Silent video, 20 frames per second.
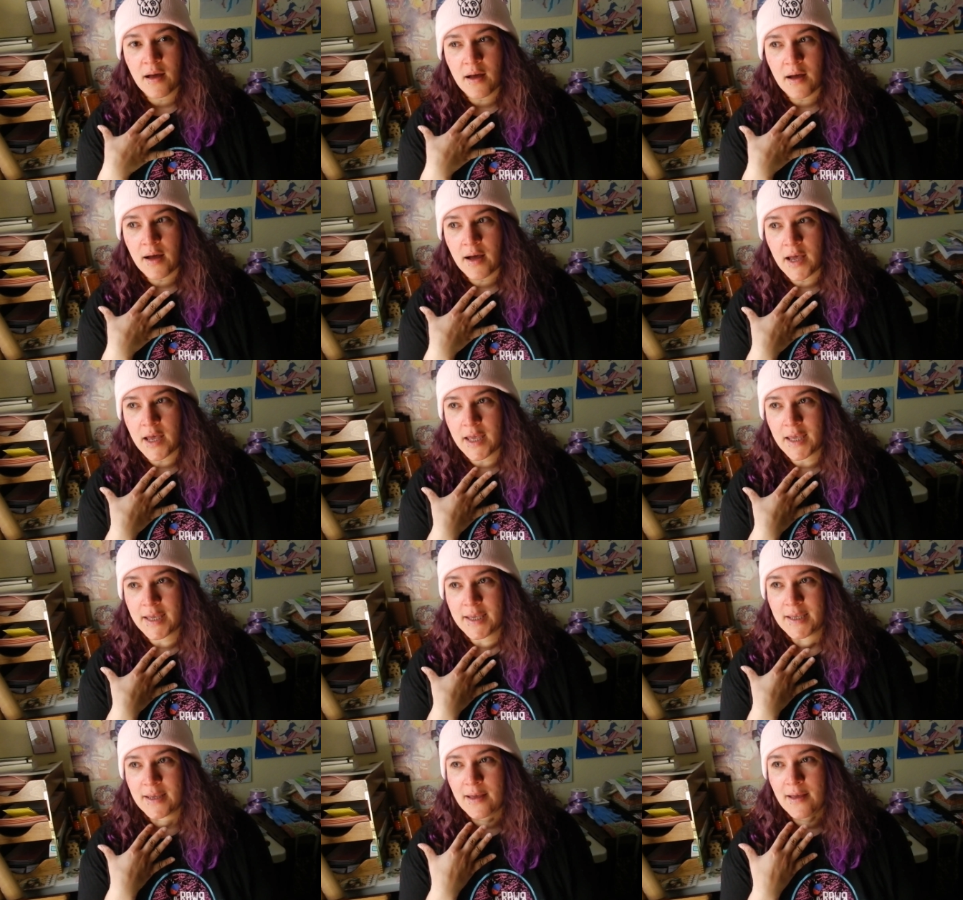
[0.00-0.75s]

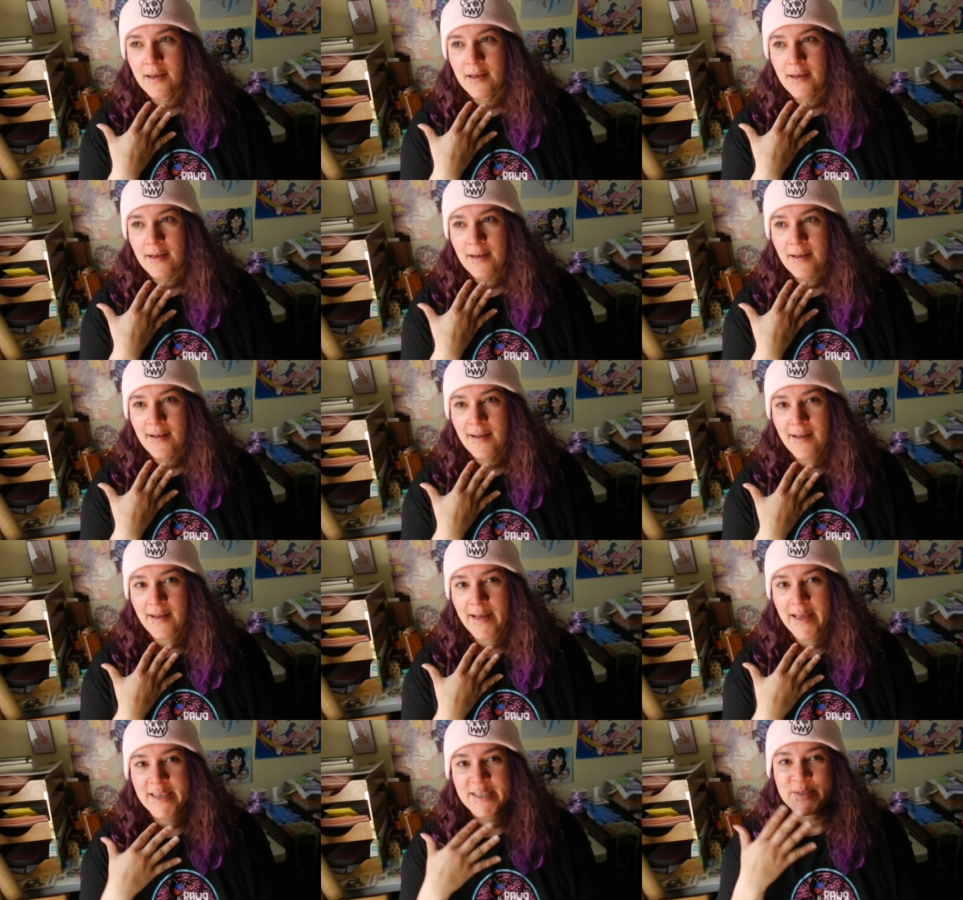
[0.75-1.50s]
I
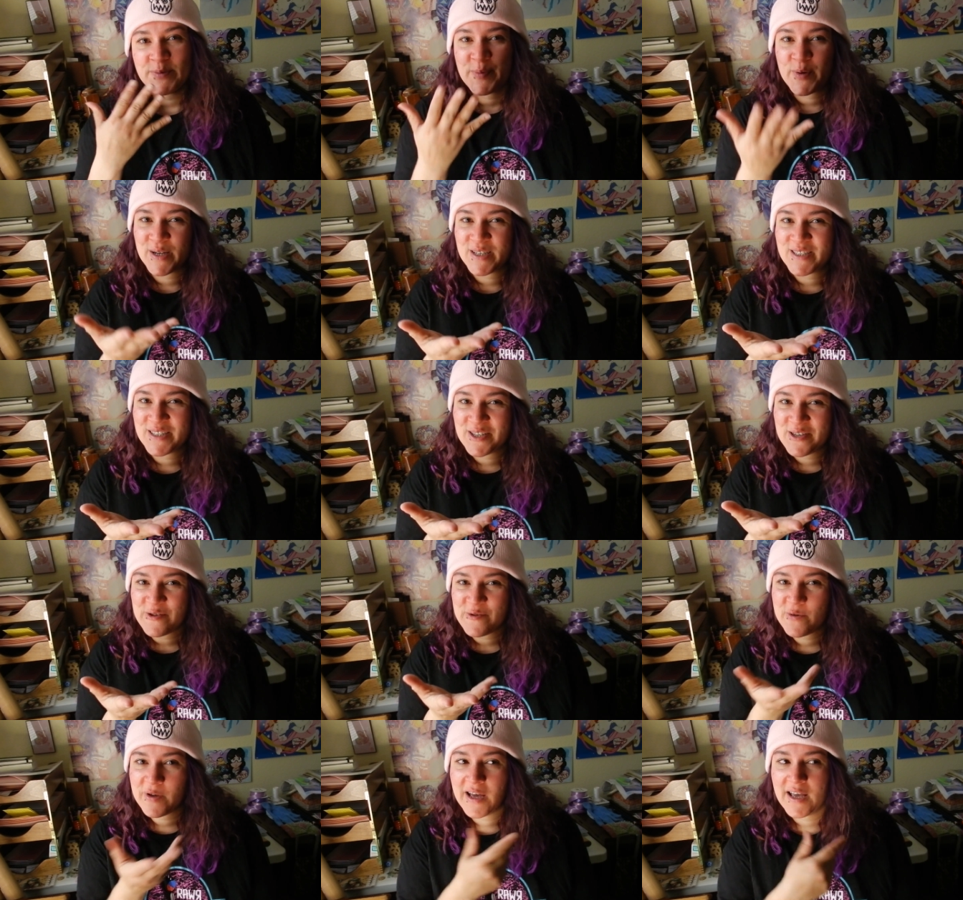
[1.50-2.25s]
expressed
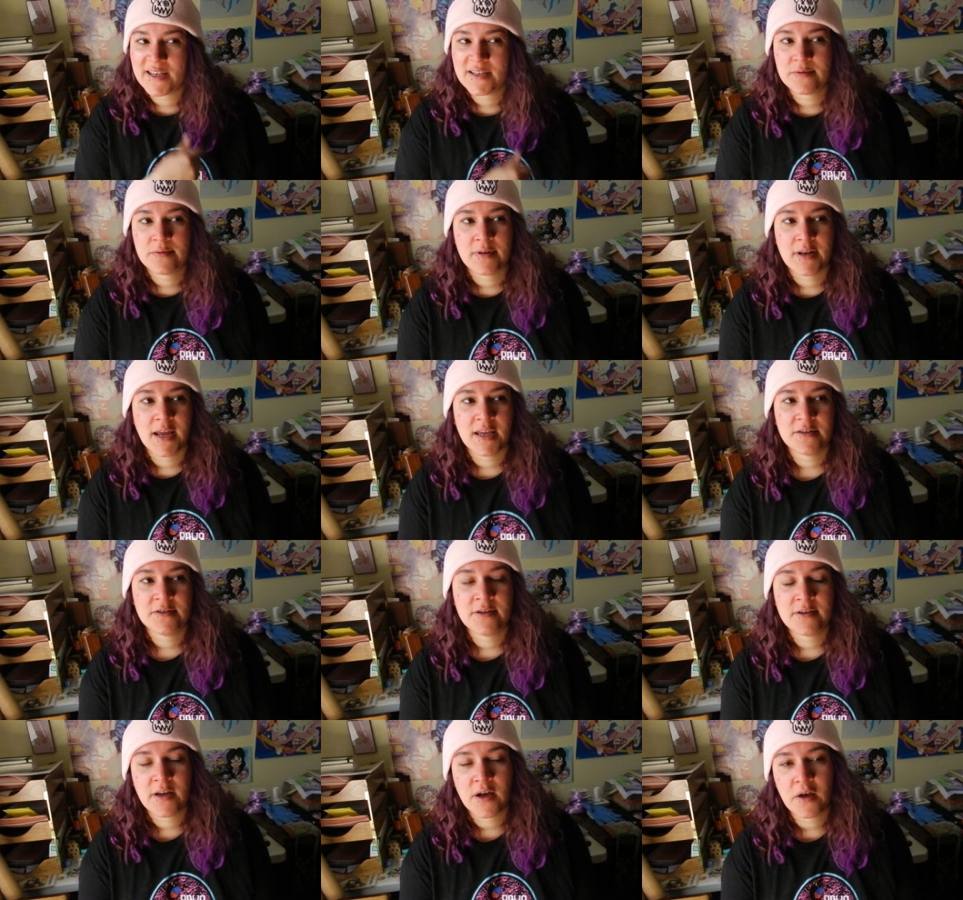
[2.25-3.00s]
to you guys when I
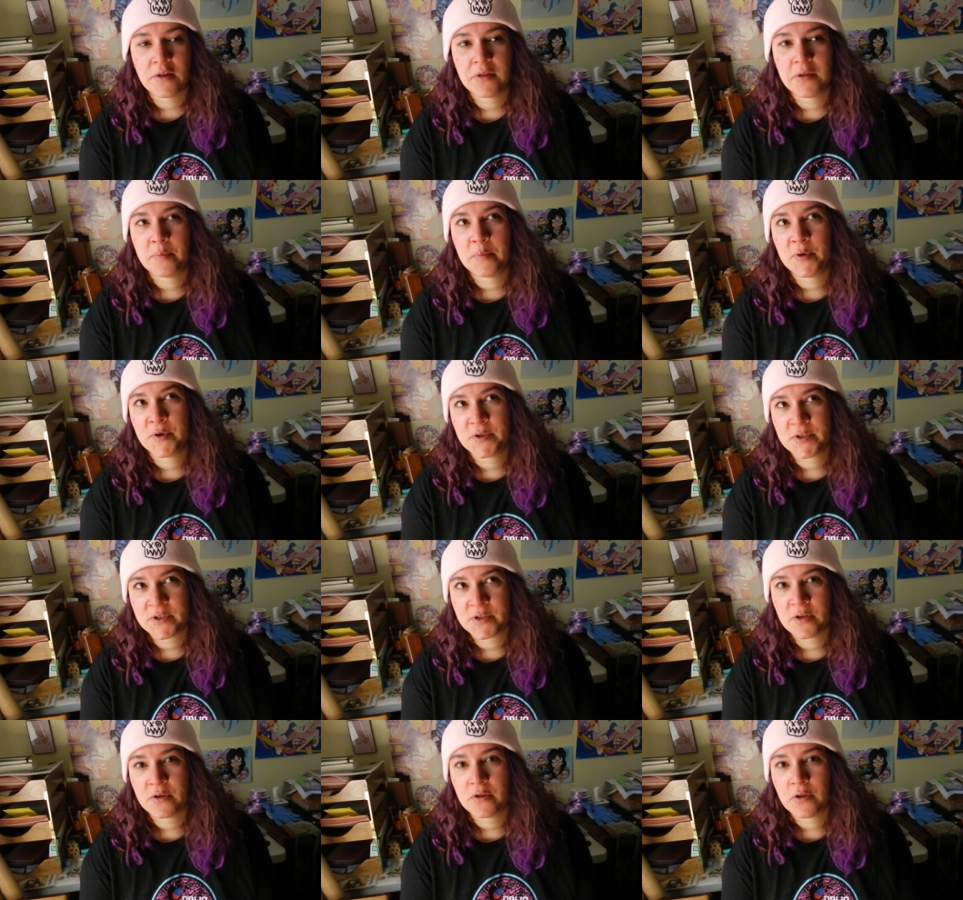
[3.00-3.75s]
took out the
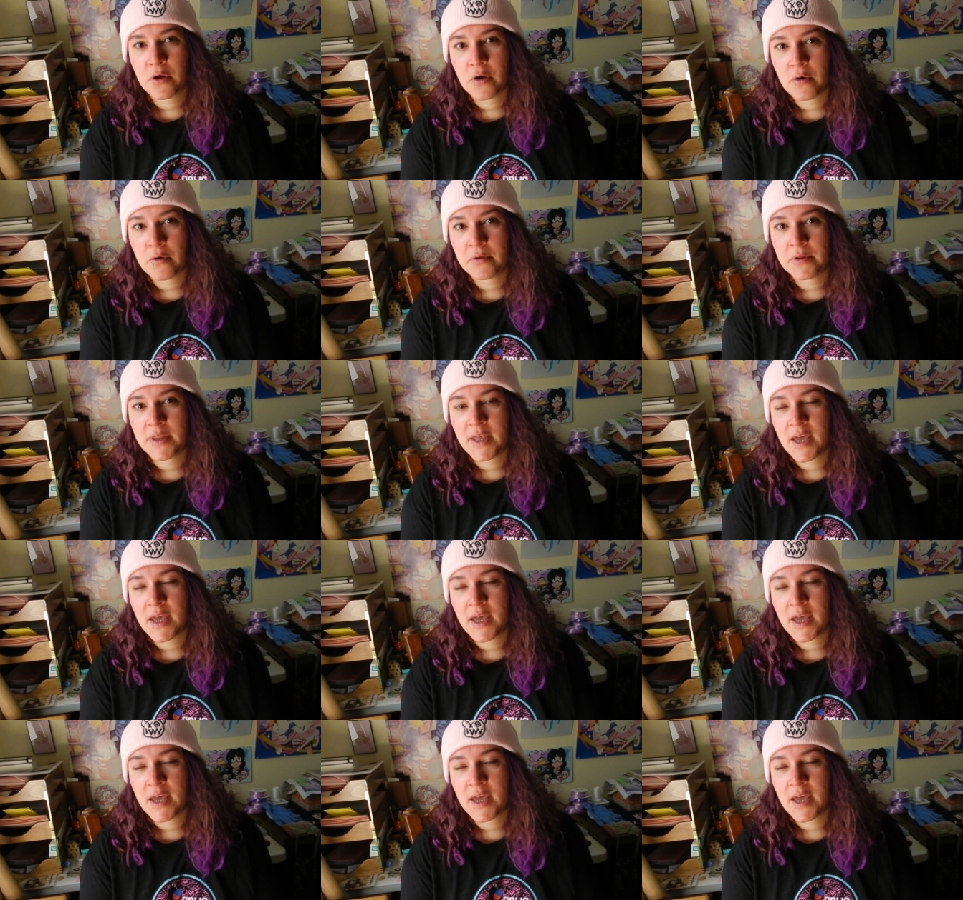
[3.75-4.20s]
personal loan